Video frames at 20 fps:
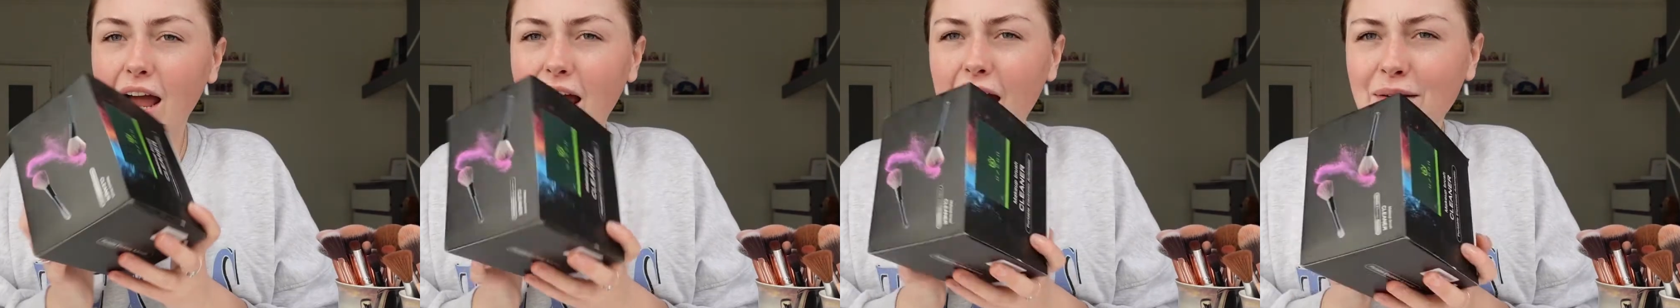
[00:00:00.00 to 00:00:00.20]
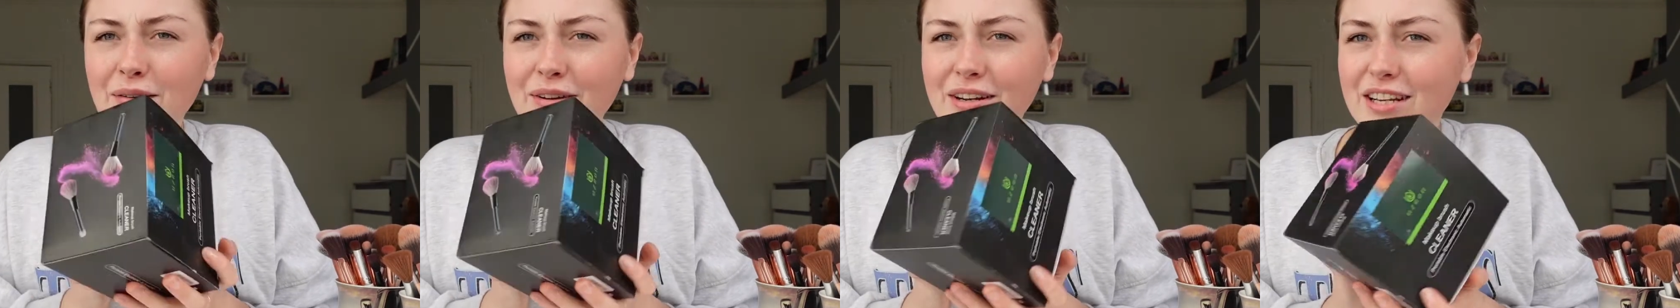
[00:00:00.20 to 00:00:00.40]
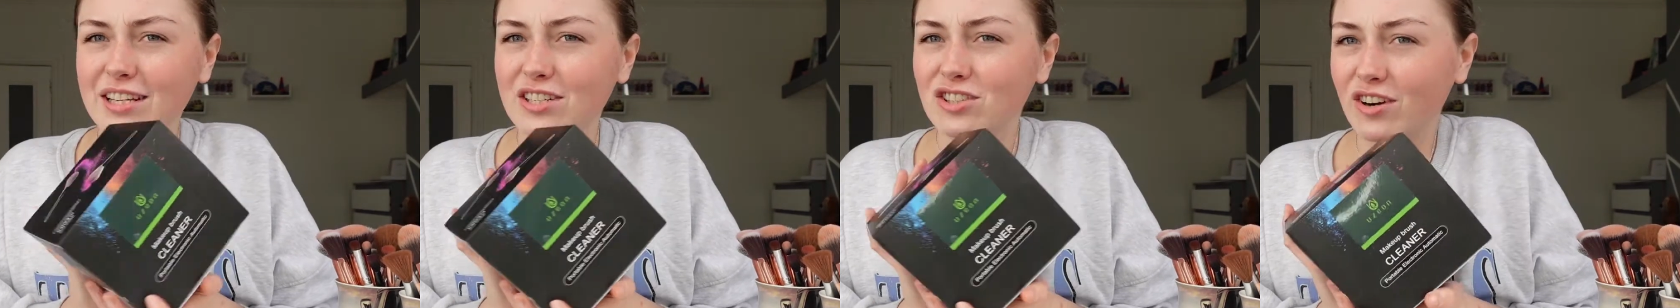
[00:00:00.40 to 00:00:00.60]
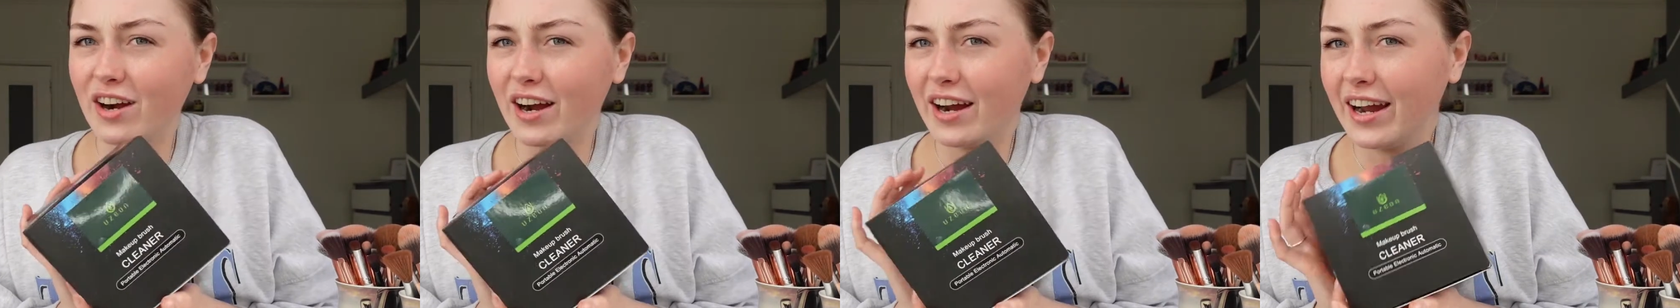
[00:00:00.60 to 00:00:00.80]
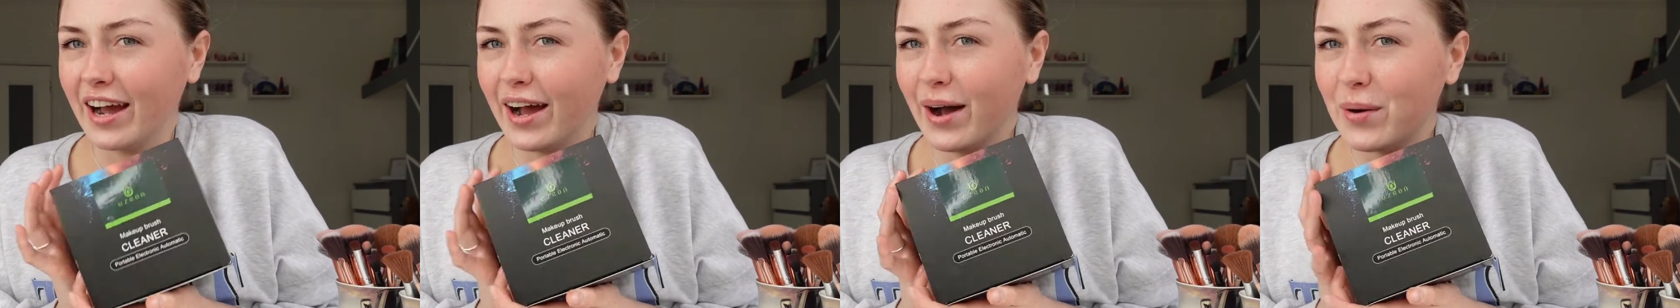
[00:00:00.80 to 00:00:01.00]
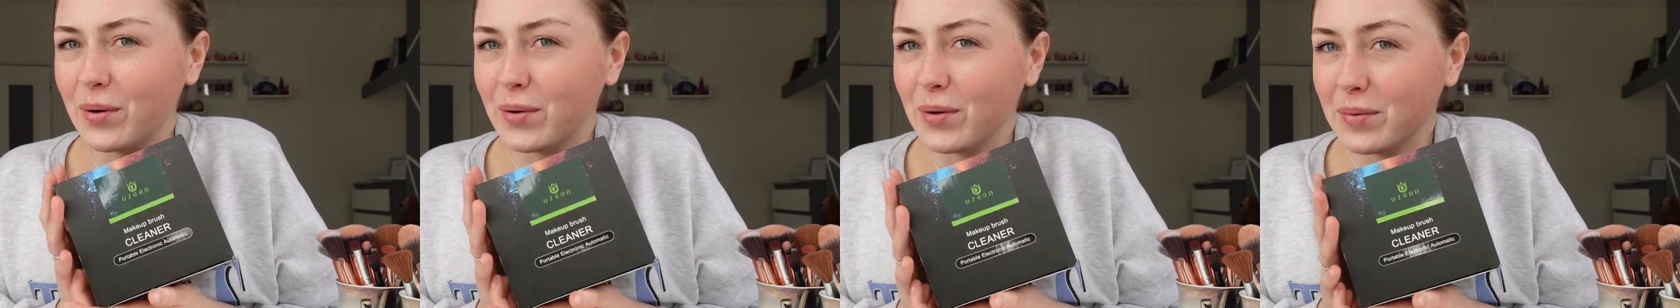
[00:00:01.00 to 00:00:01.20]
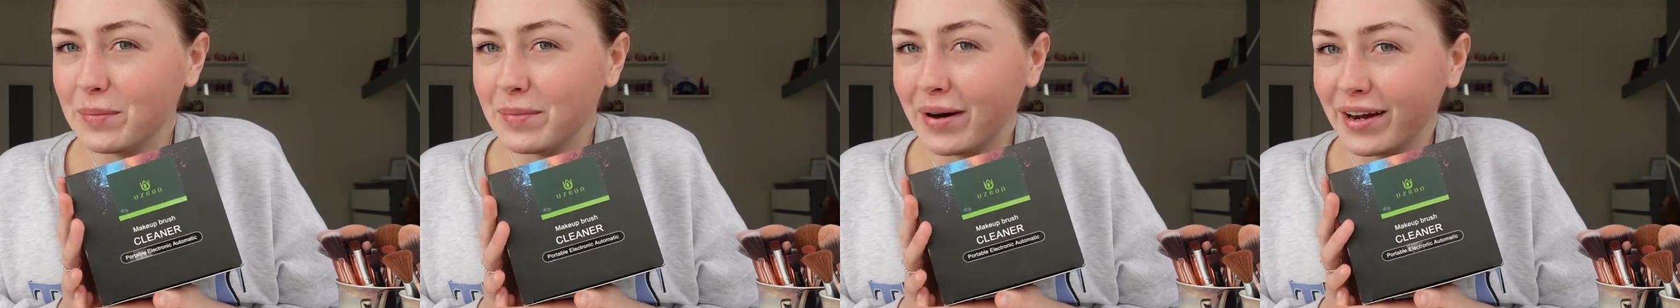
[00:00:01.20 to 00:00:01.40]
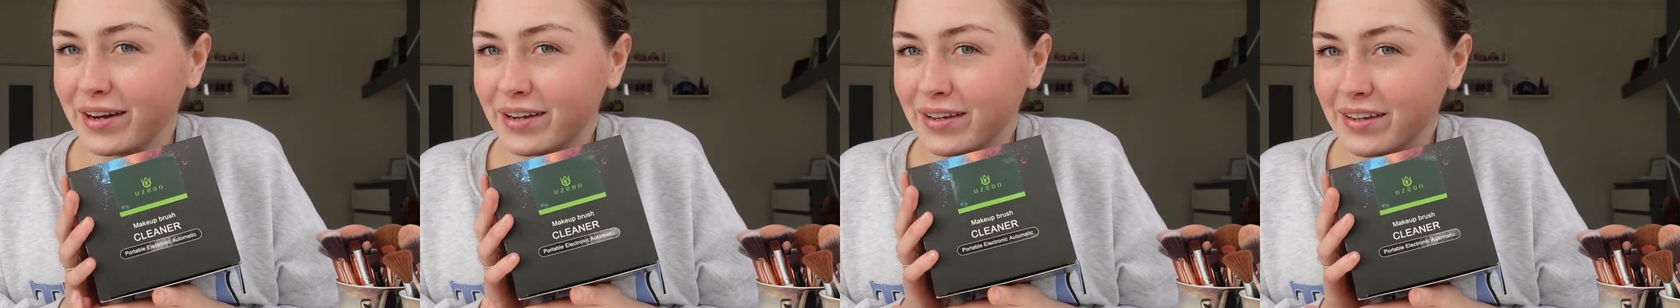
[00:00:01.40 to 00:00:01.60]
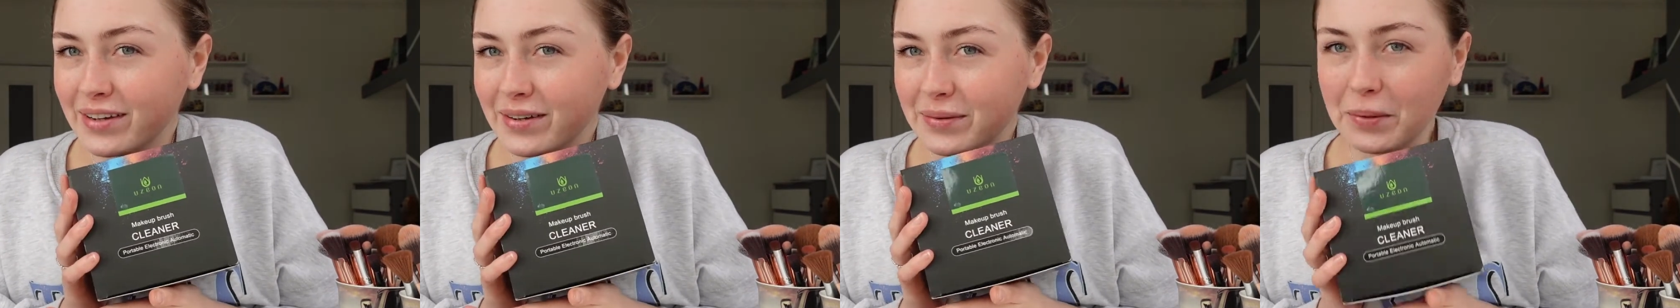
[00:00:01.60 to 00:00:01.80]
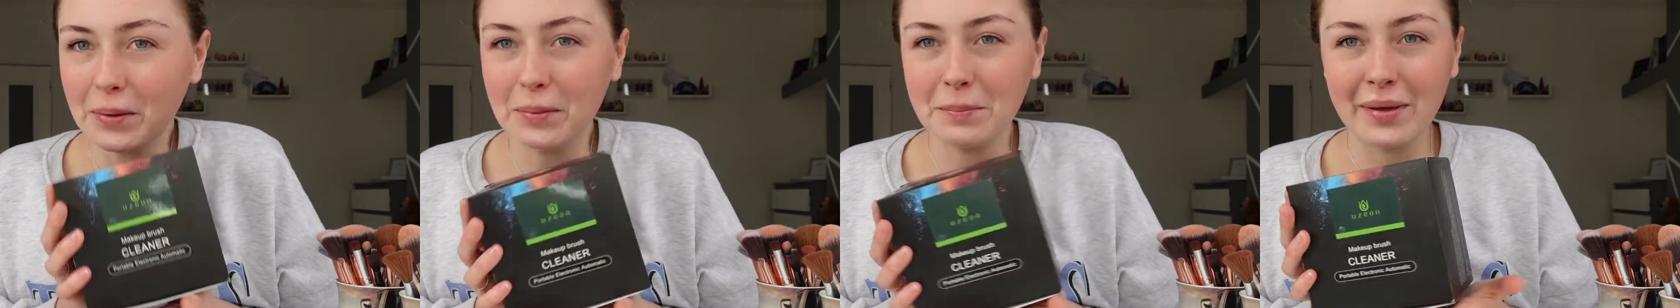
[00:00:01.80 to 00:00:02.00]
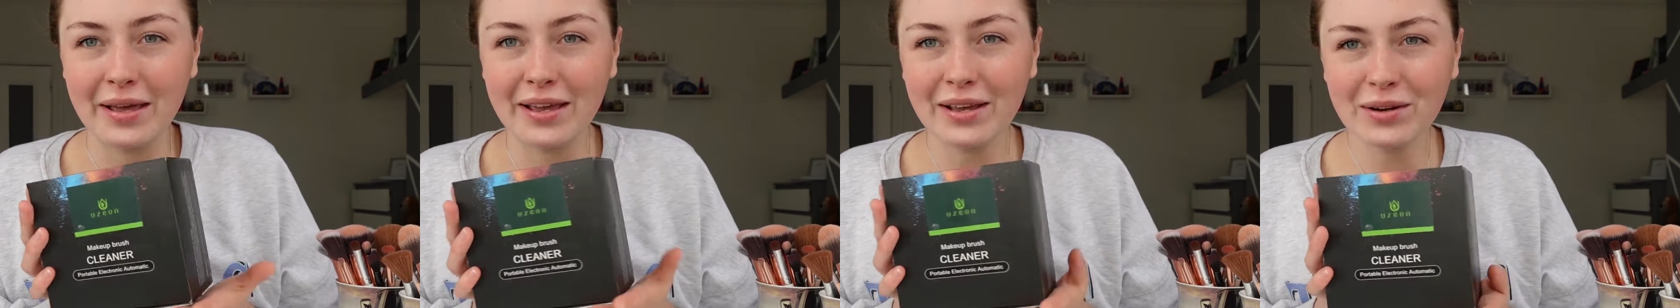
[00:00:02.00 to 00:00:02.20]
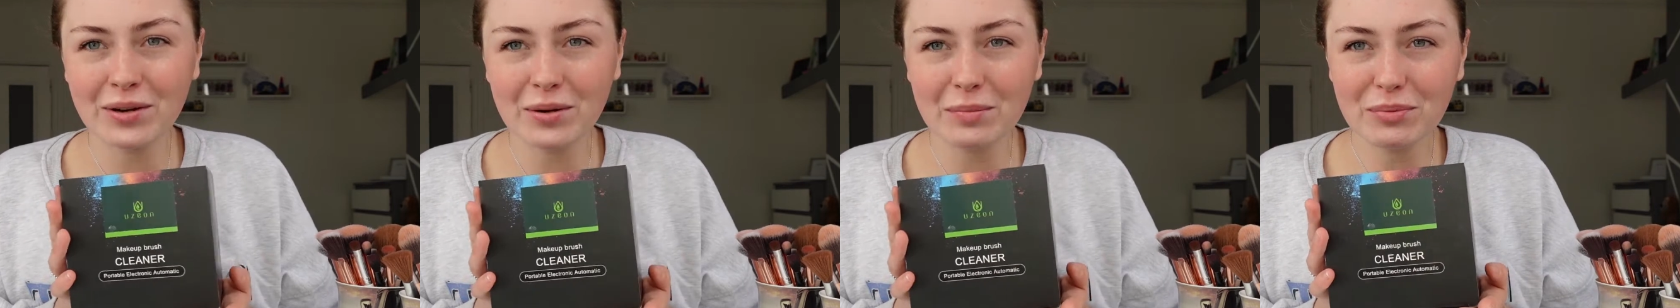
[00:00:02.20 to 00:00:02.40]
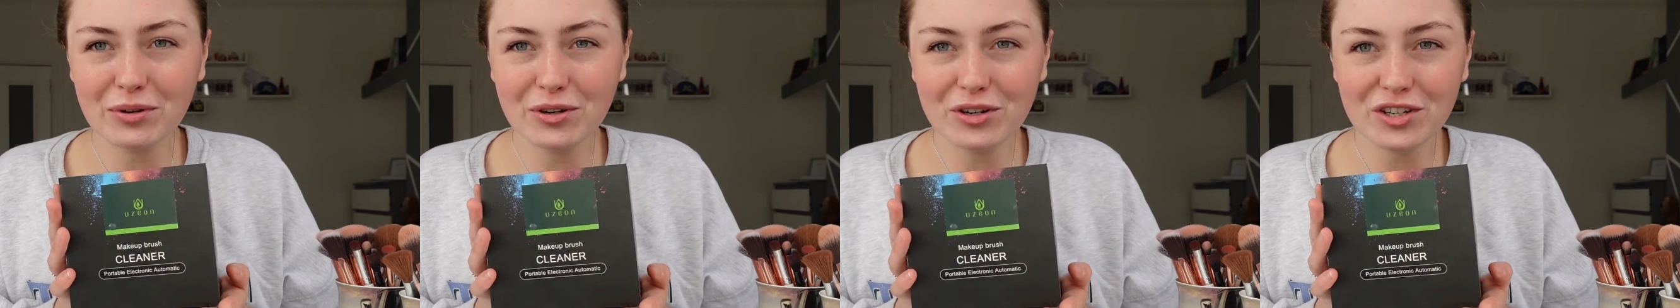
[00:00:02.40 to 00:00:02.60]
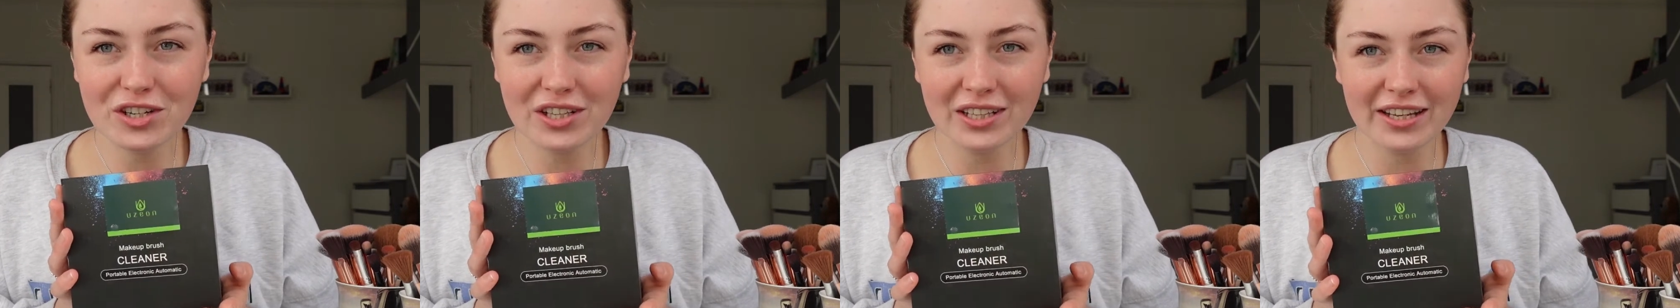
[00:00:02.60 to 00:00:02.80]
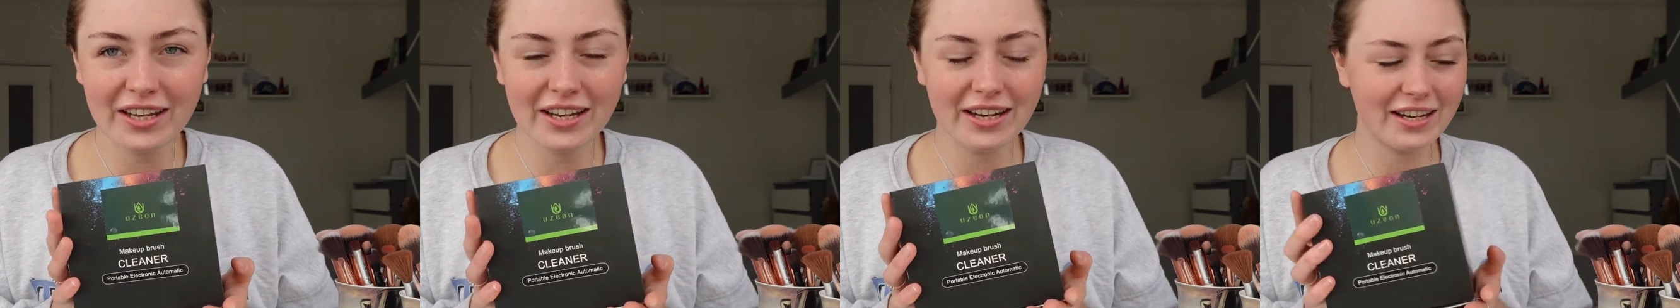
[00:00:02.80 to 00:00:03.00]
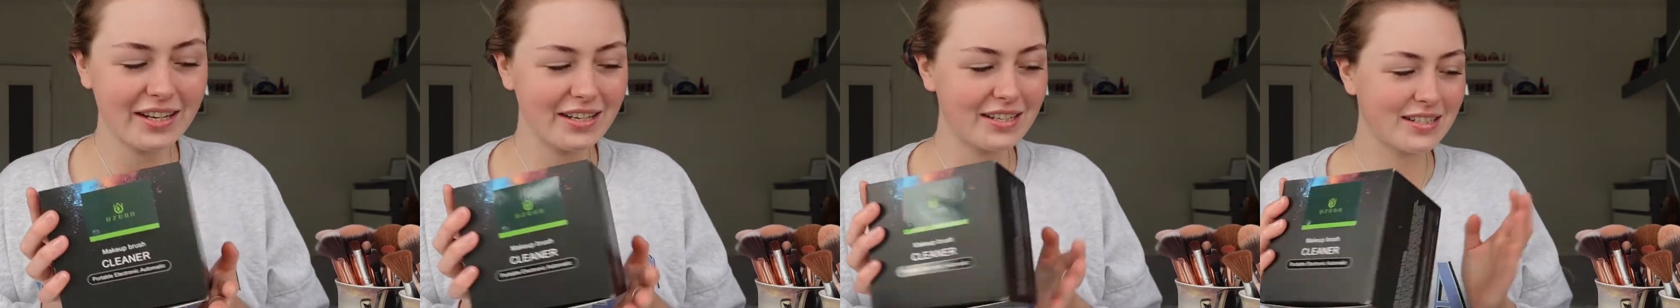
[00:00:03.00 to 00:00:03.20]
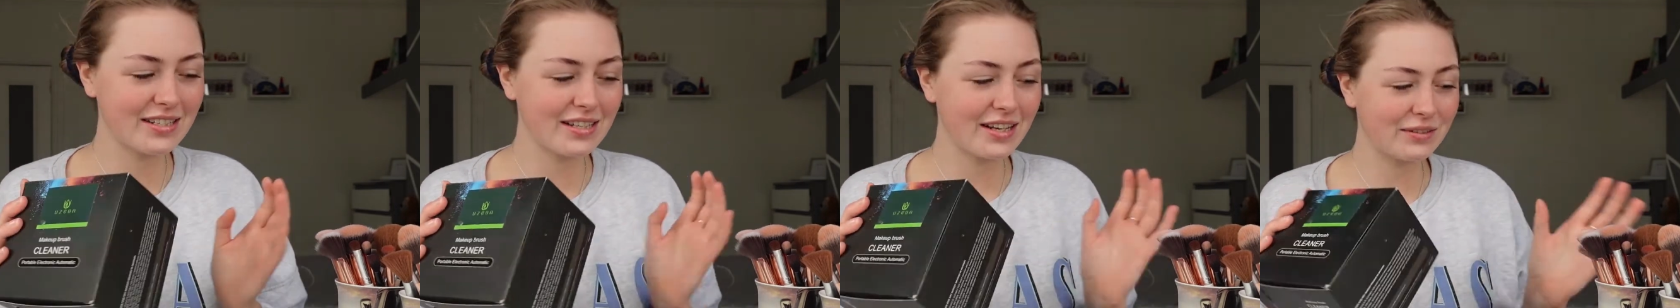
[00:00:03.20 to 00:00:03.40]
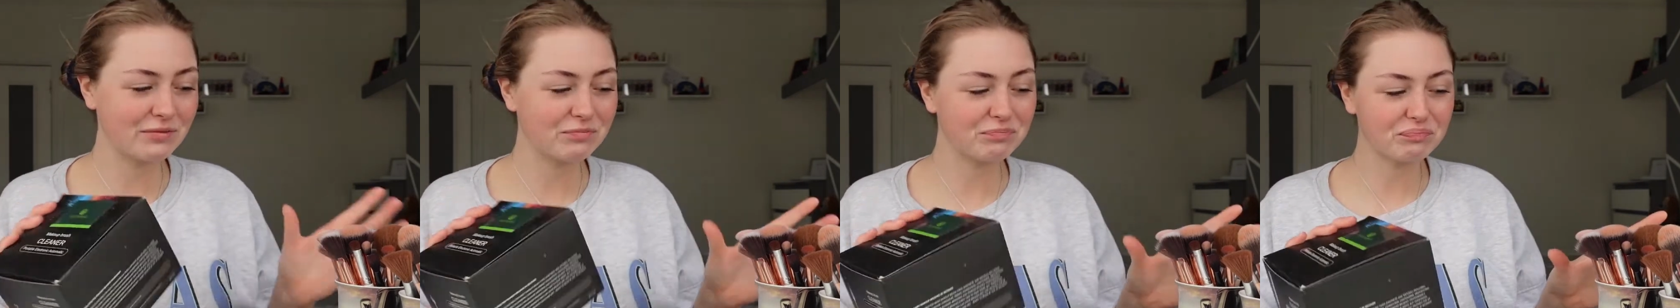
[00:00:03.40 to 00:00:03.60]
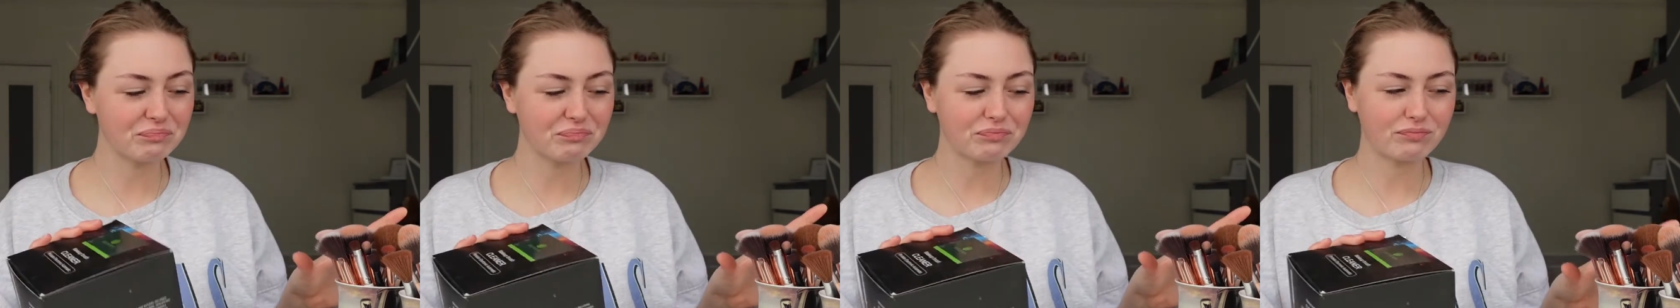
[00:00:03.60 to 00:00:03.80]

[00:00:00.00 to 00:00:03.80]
I'm going to try out my new makeup brush cleaner. So,